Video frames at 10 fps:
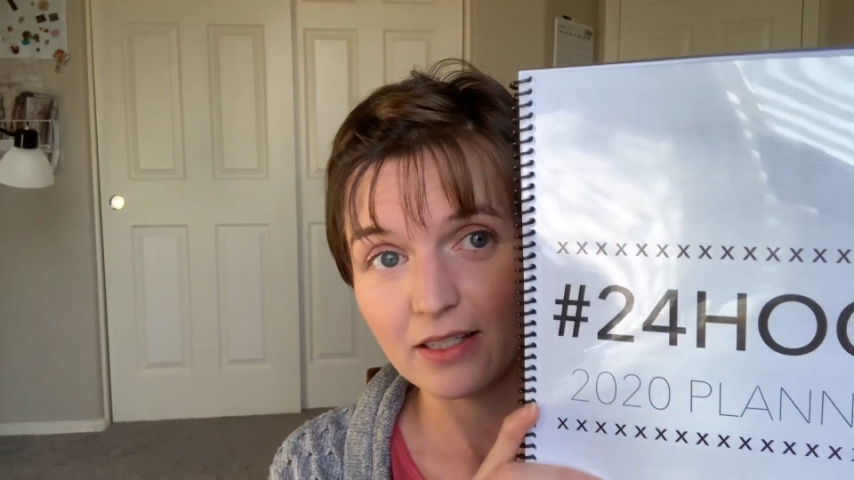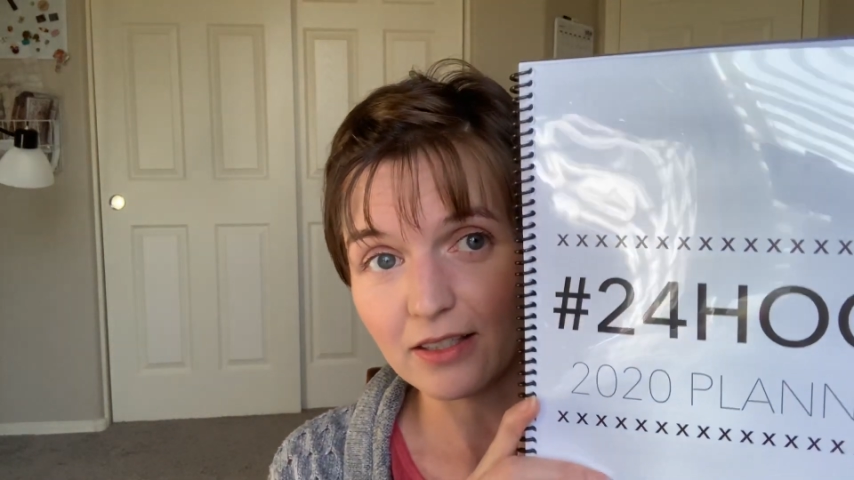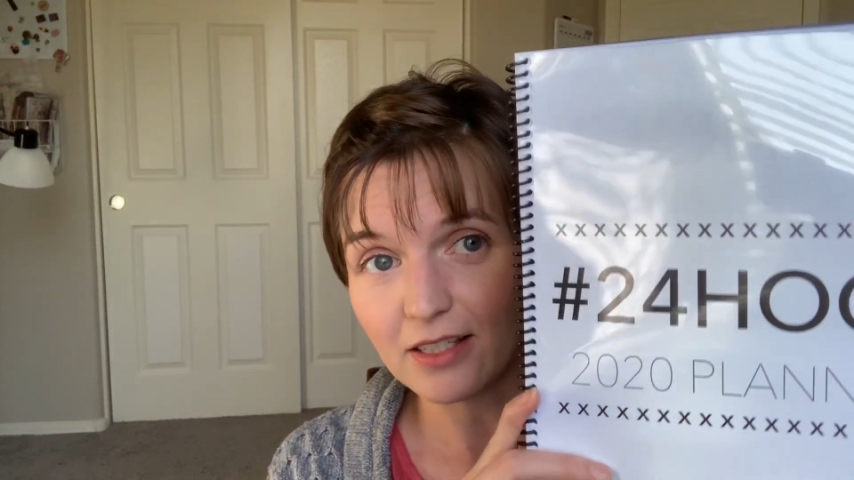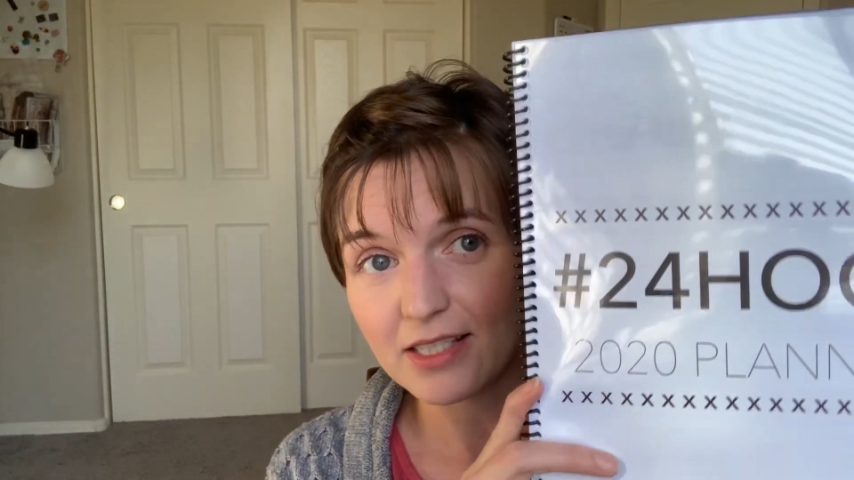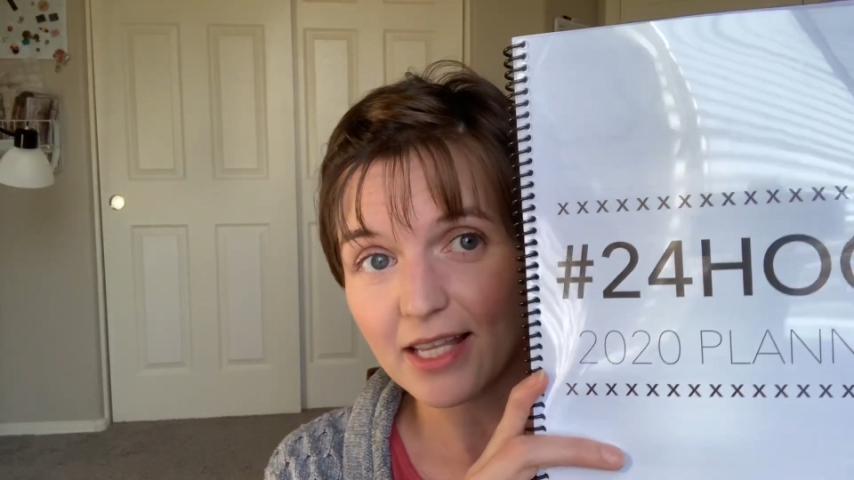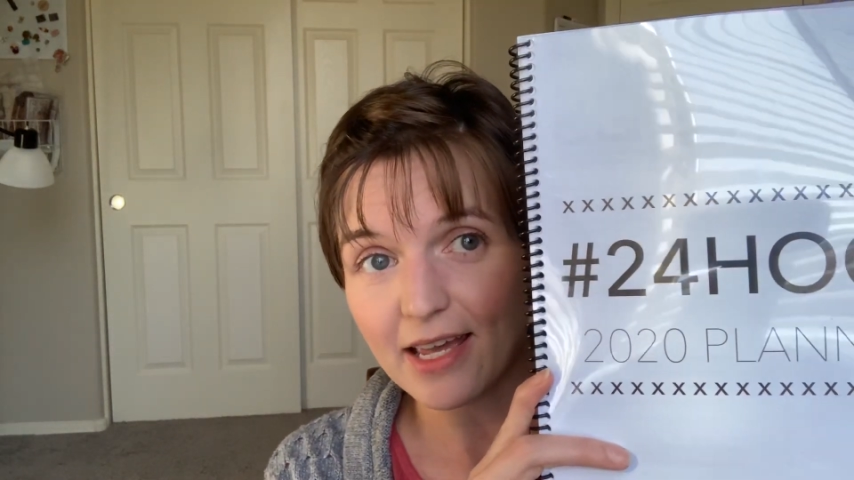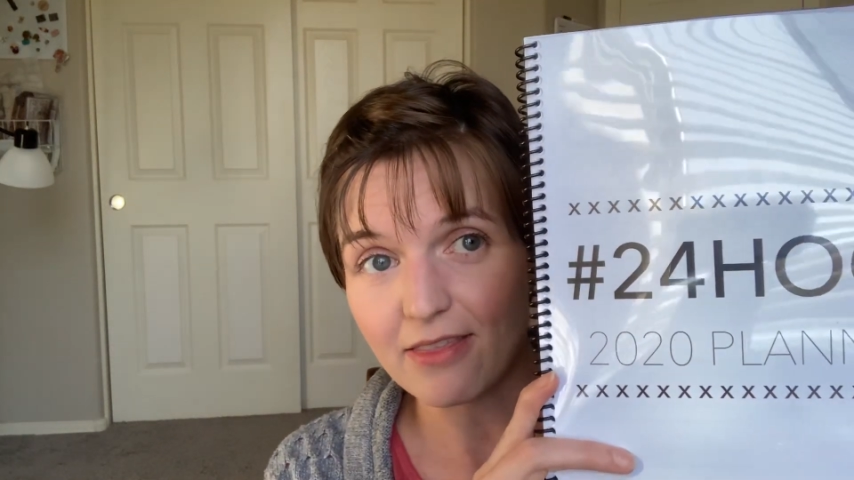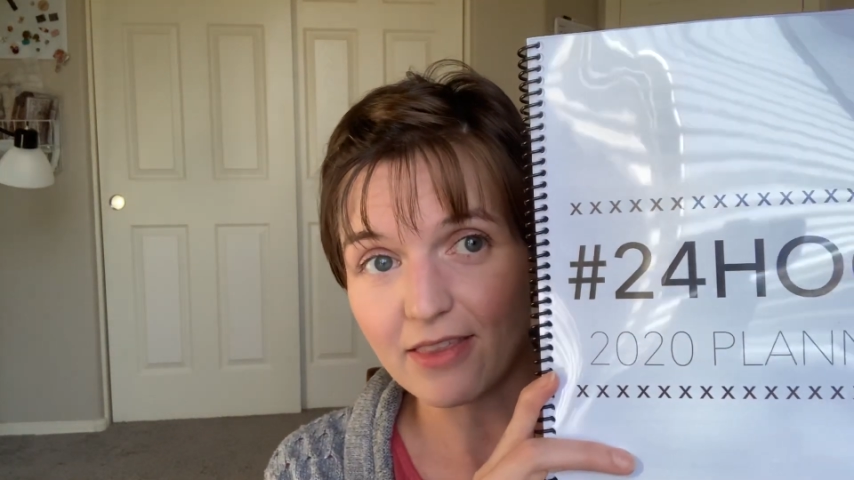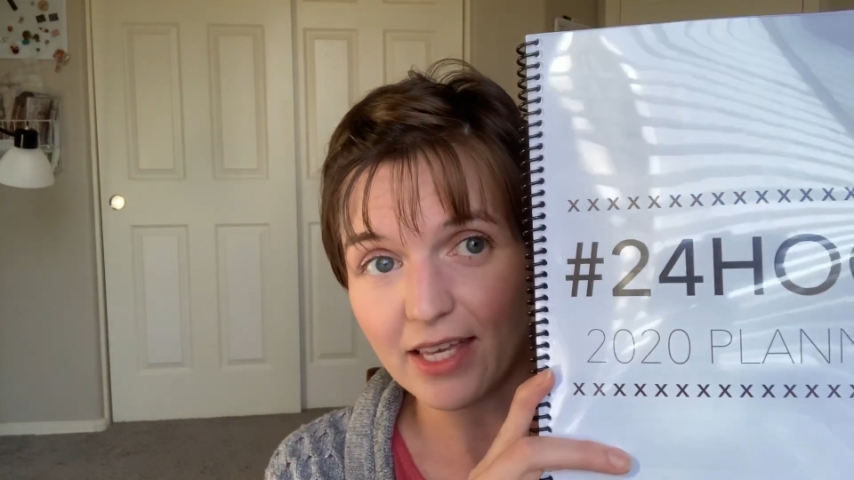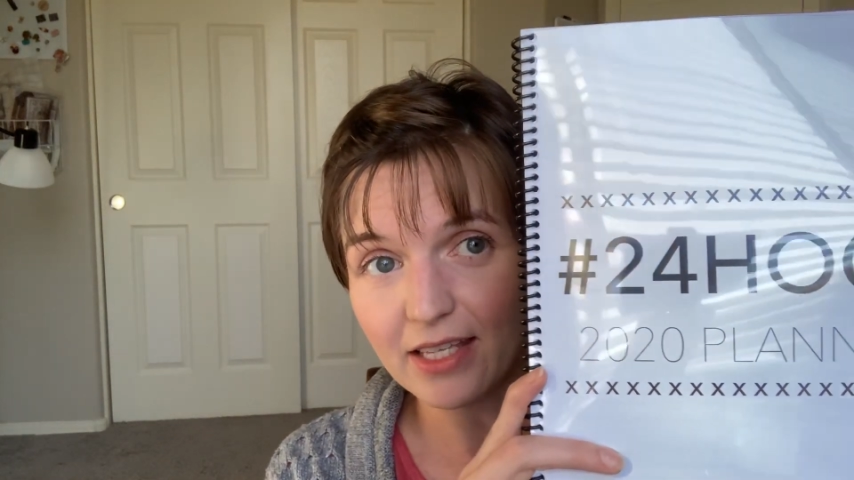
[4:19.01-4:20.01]
looks like
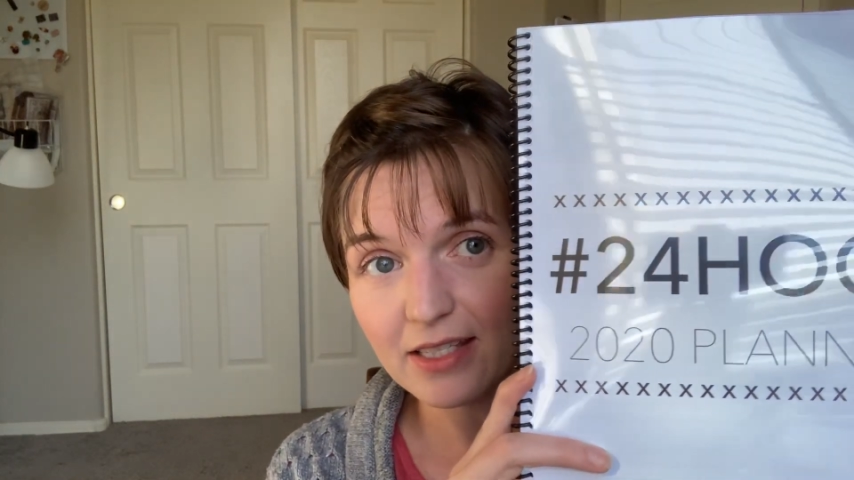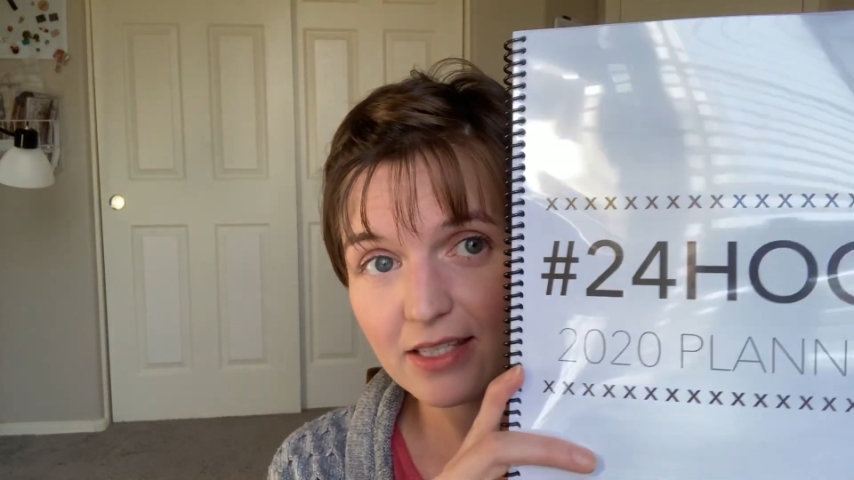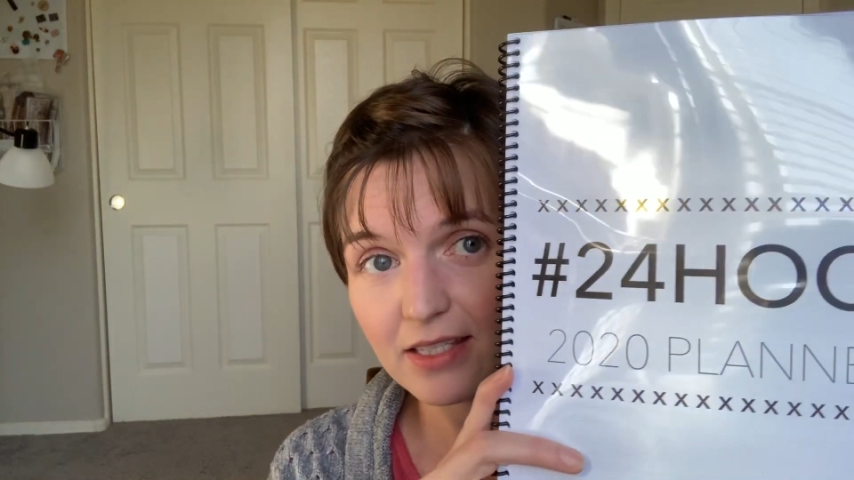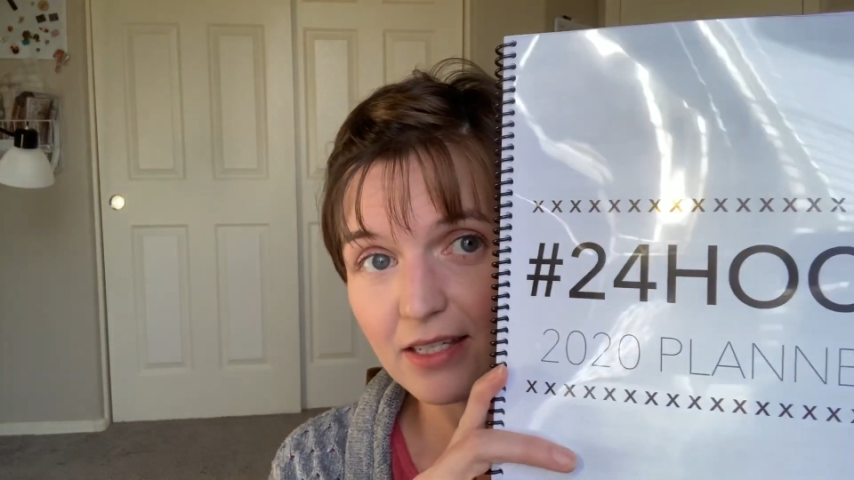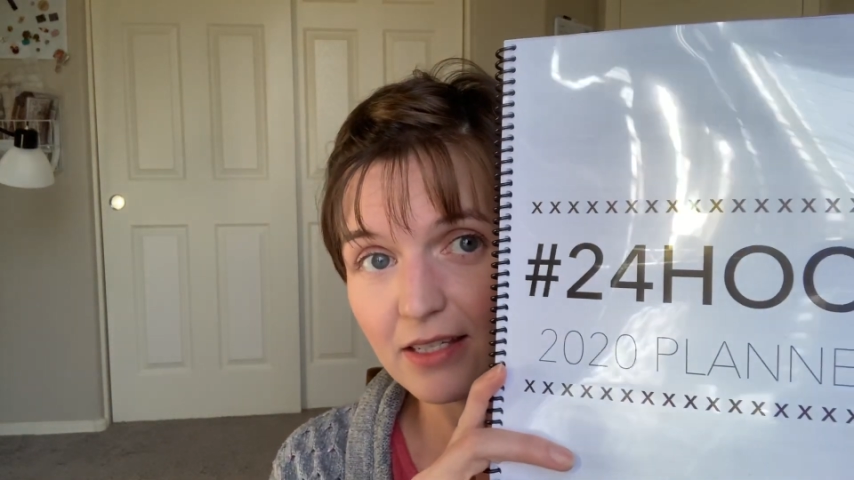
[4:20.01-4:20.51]
this.